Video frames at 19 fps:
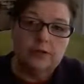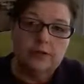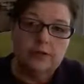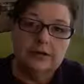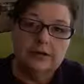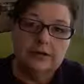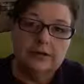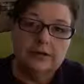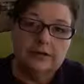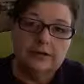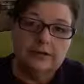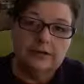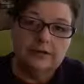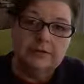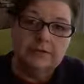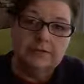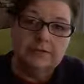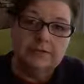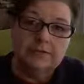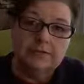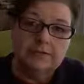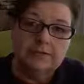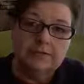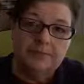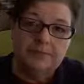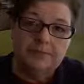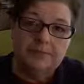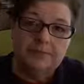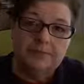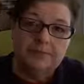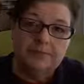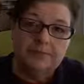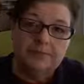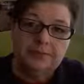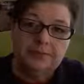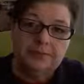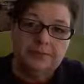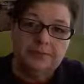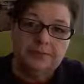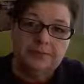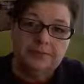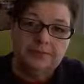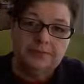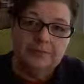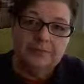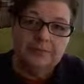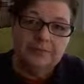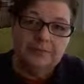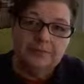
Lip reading: Nobody speaks.